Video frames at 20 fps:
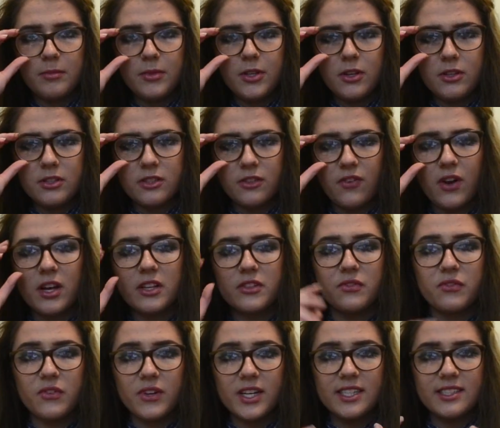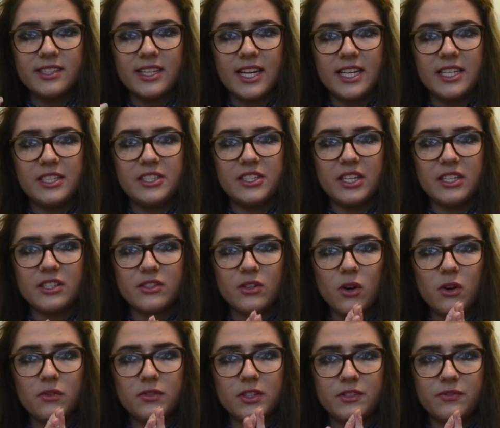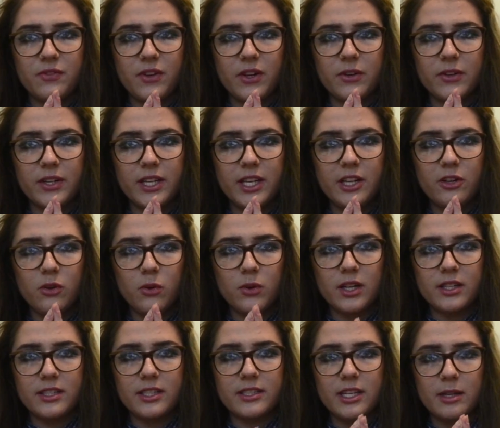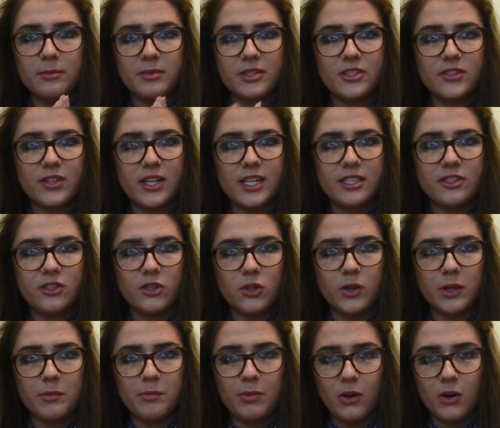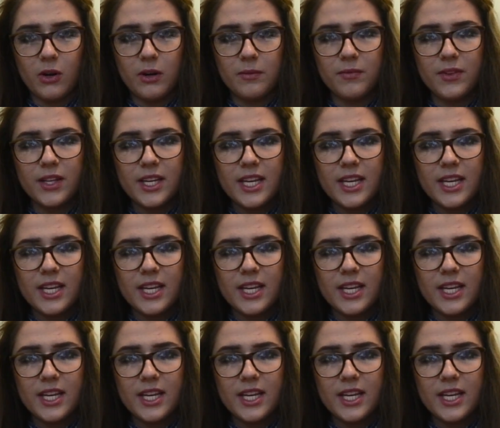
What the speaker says: use the first 3 stages of this theory in order to demonstrate a story plot,